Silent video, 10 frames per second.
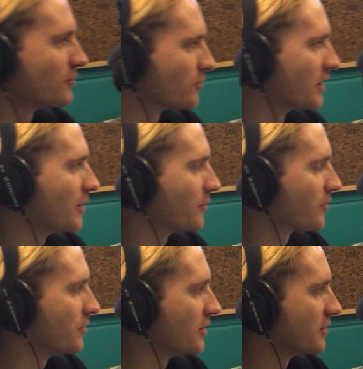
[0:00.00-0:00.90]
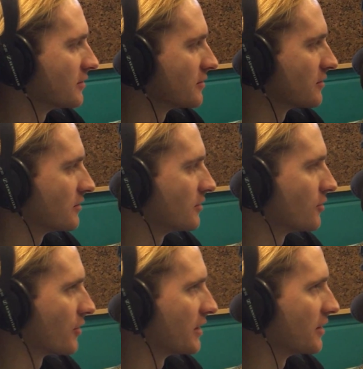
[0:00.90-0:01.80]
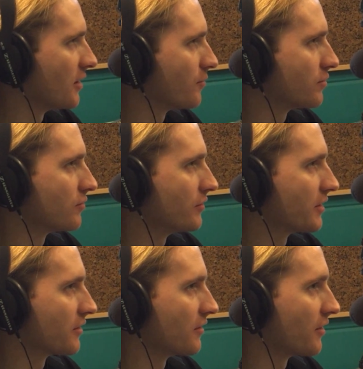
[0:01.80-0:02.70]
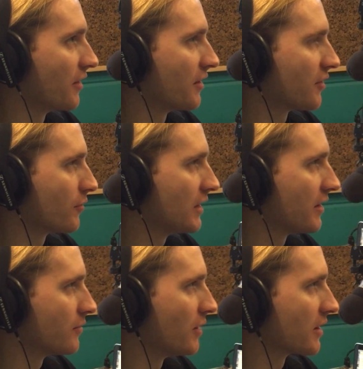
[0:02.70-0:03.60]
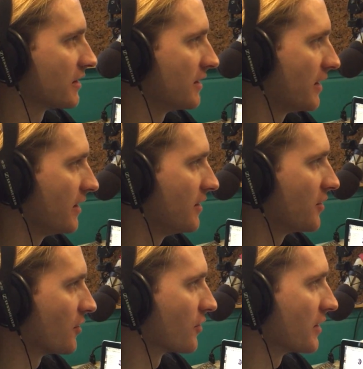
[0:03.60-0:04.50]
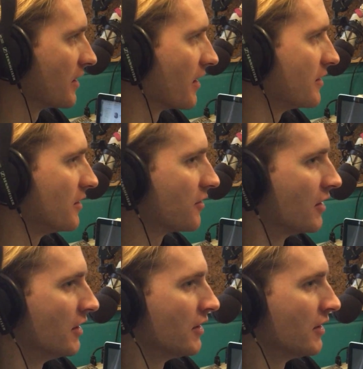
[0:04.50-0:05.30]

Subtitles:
dreams, but growing up with the things that we had back in the 80s and early 90s,